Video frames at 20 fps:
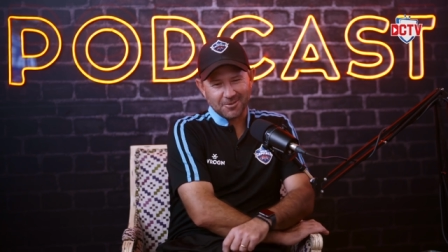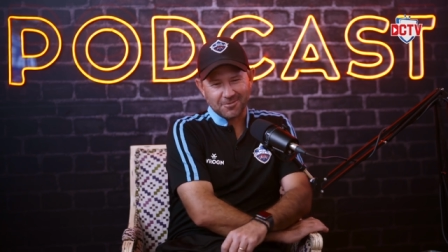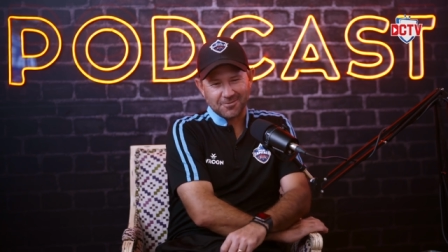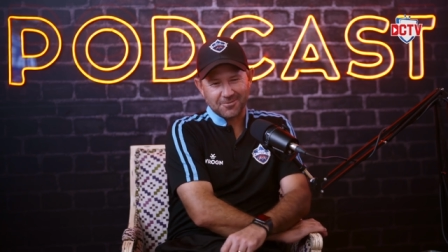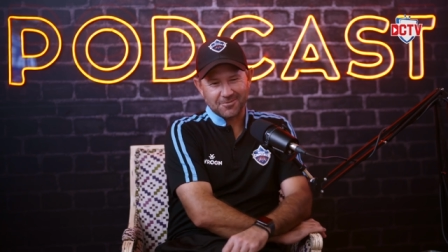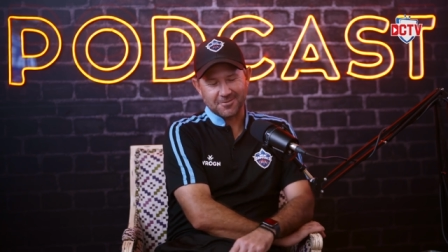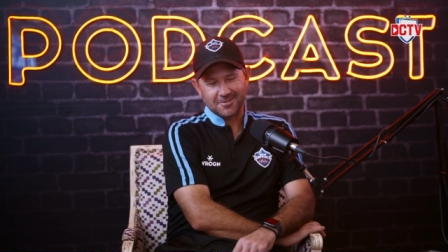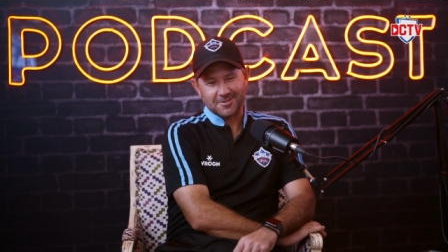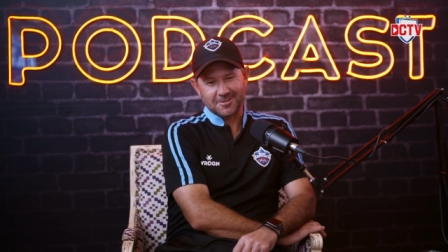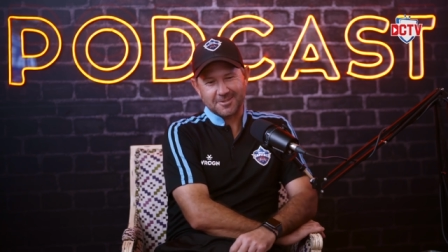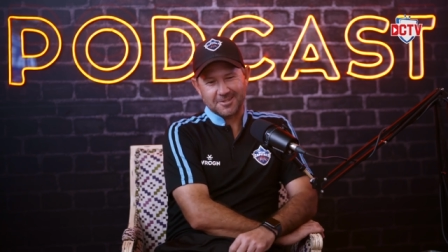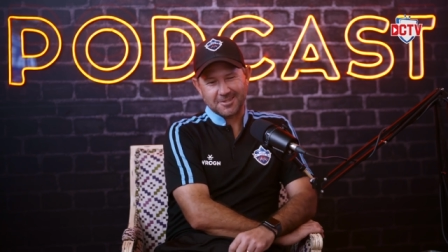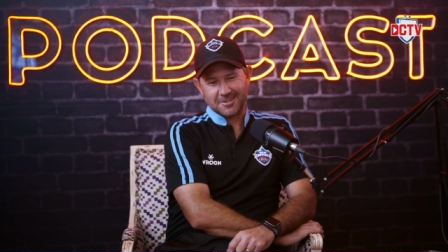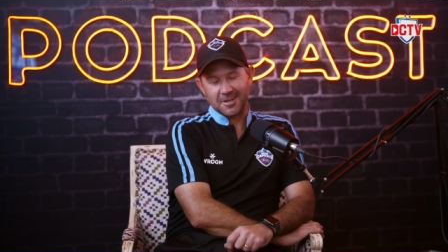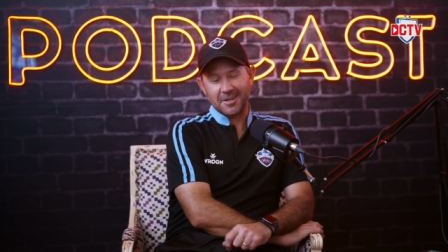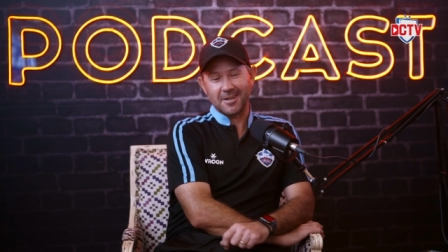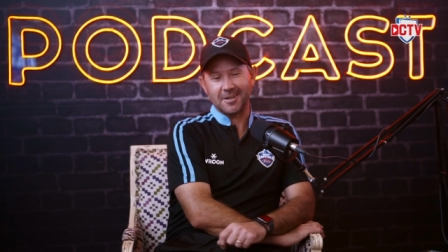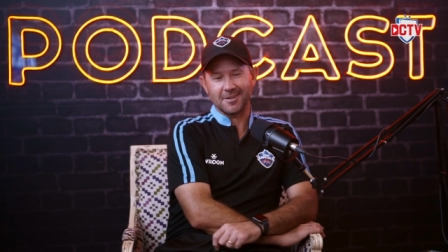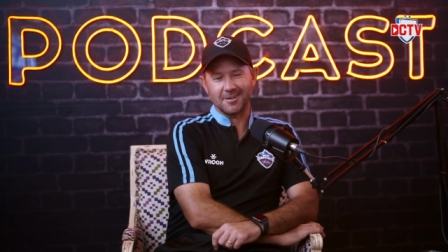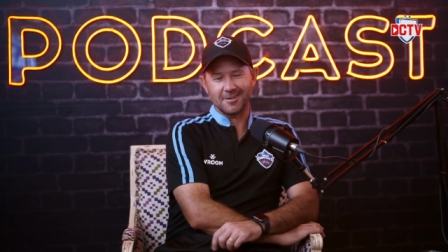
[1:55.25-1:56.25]
You've
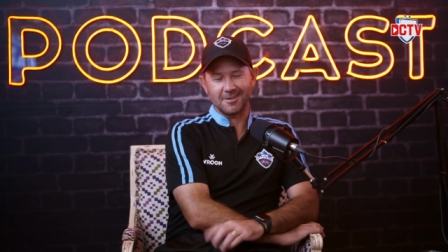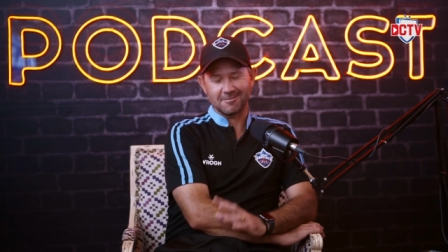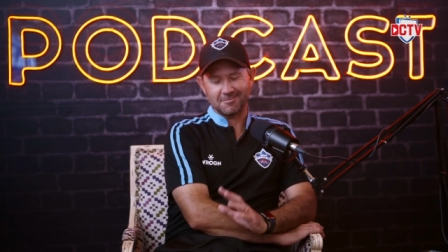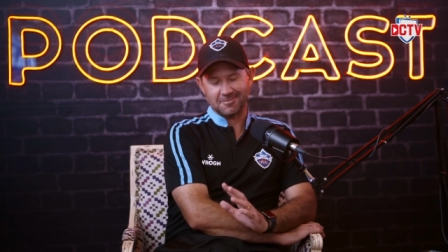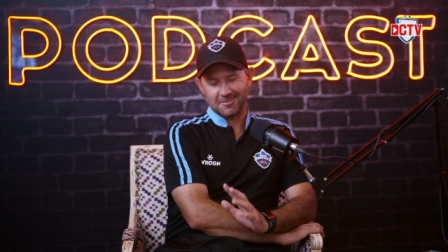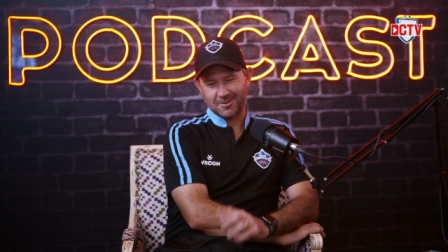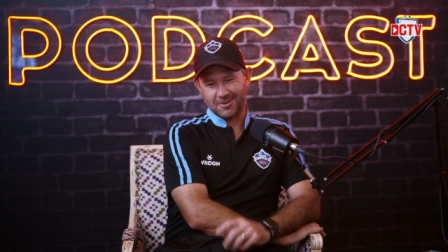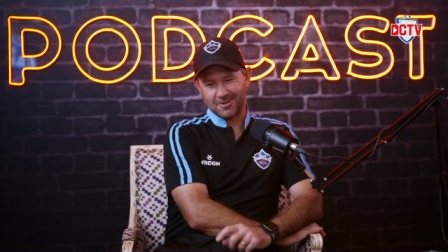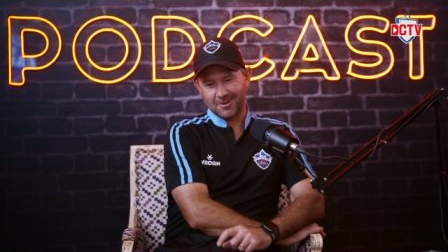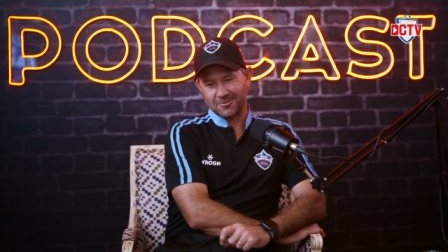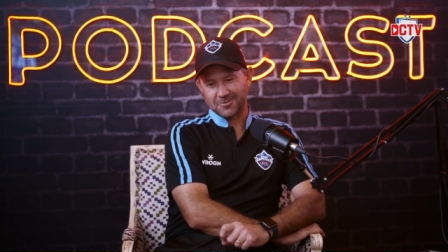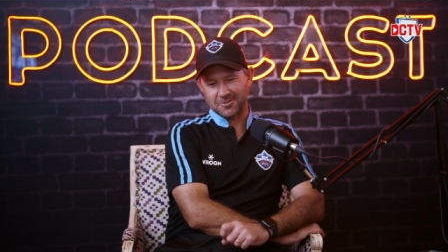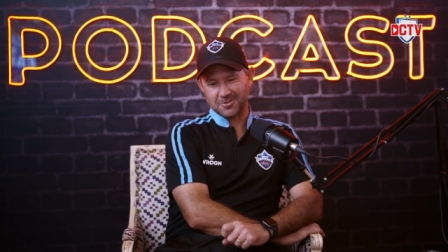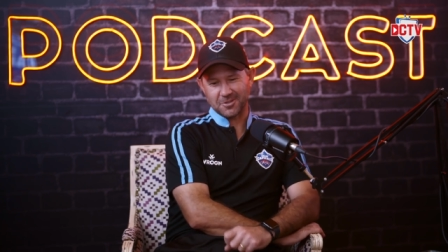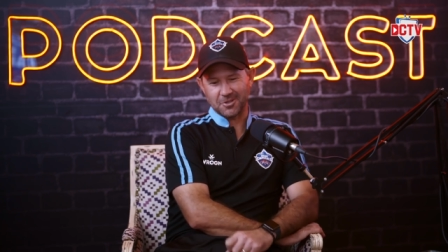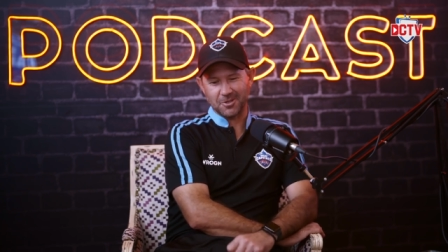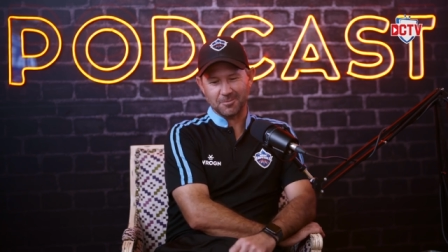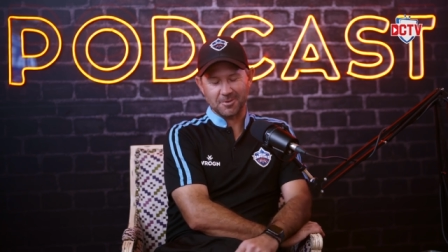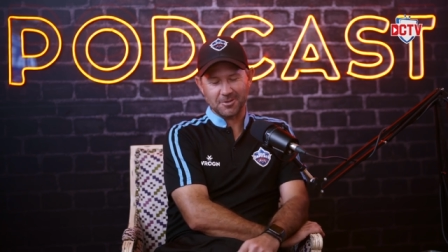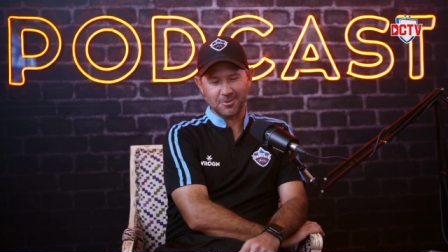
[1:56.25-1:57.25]
seen and uh,
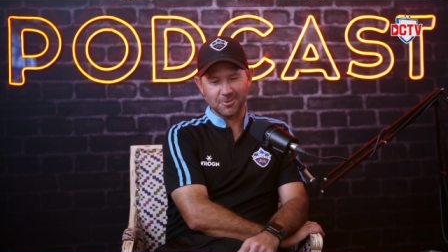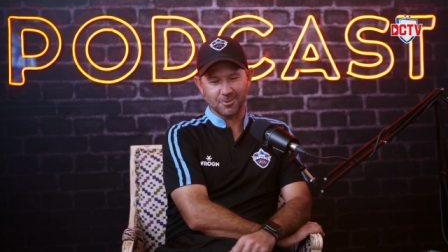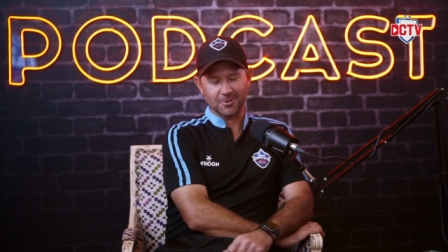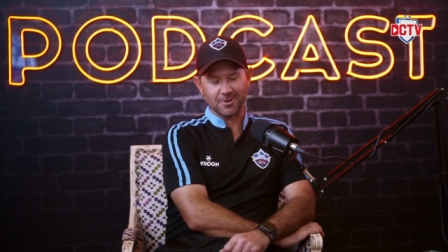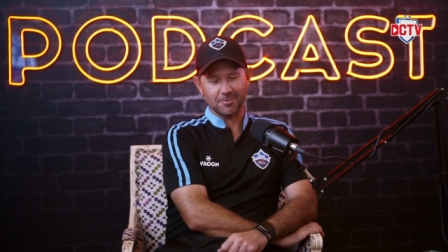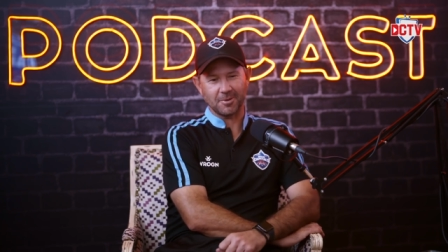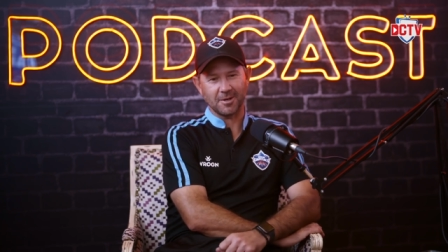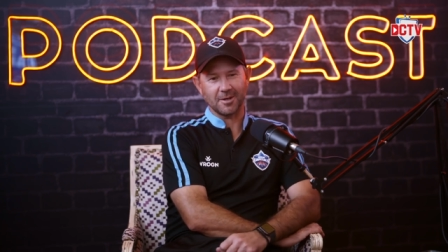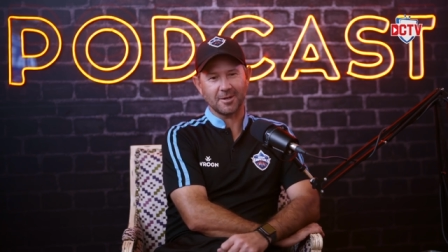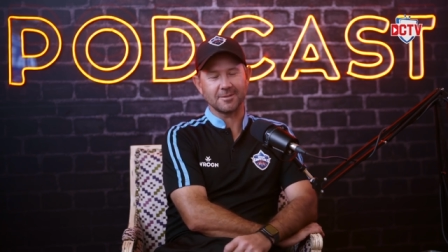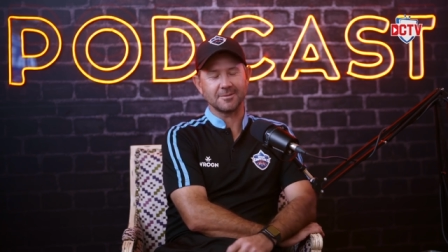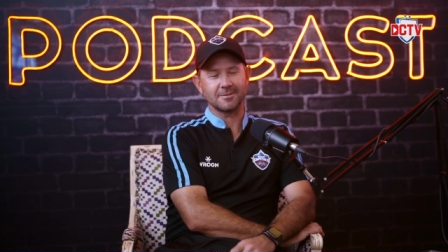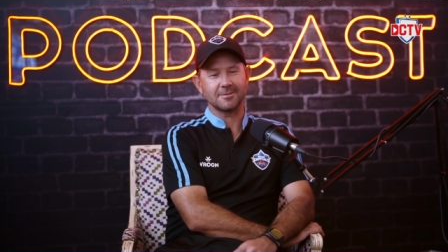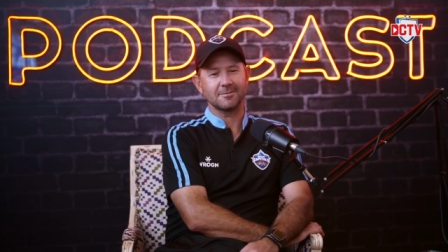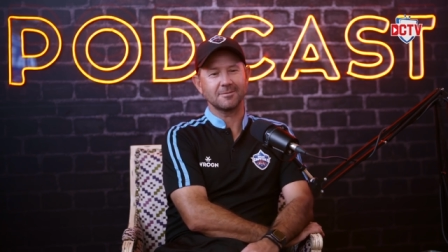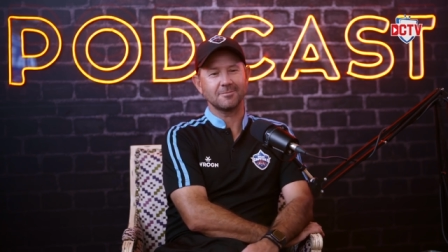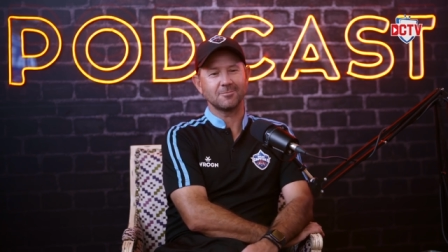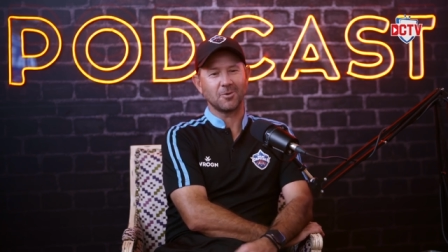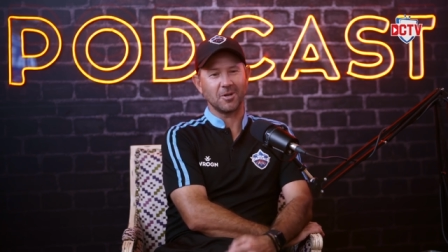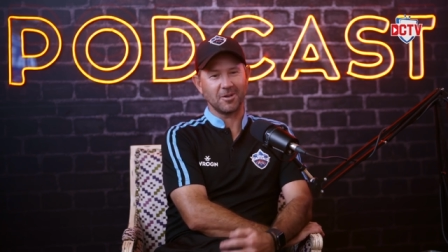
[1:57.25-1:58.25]
obviously heard me talk about
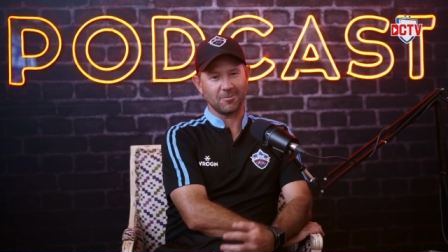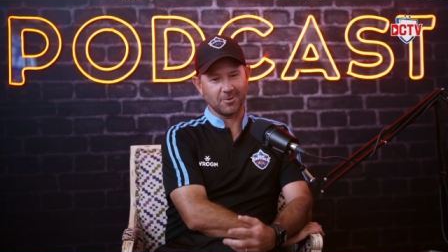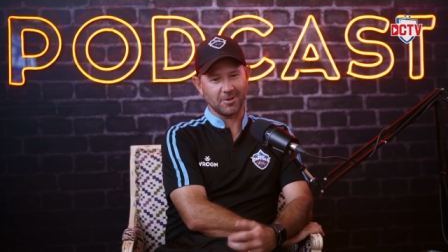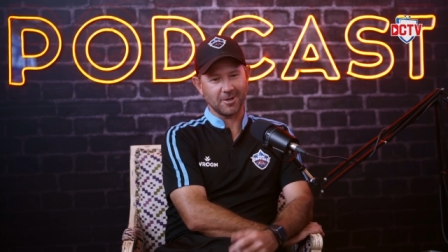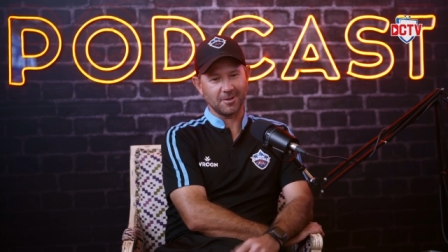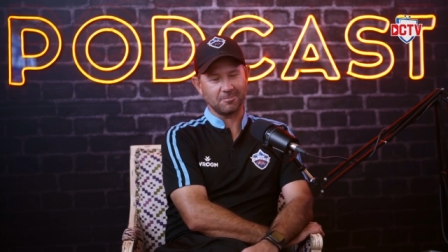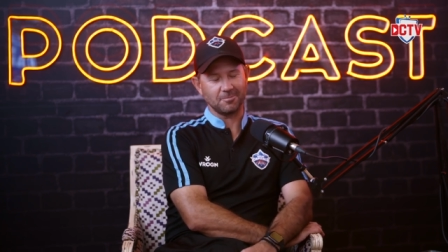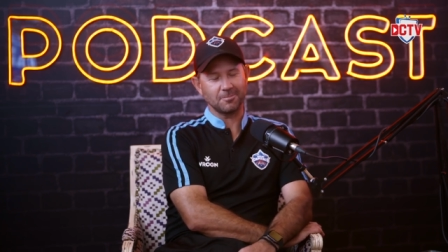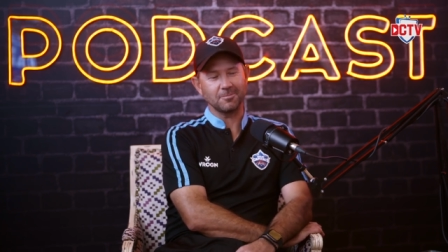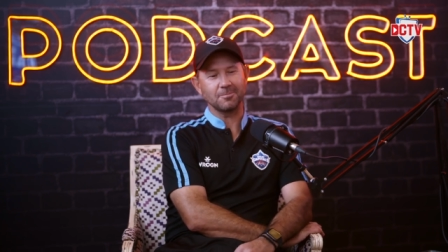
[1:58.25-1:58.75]
one of my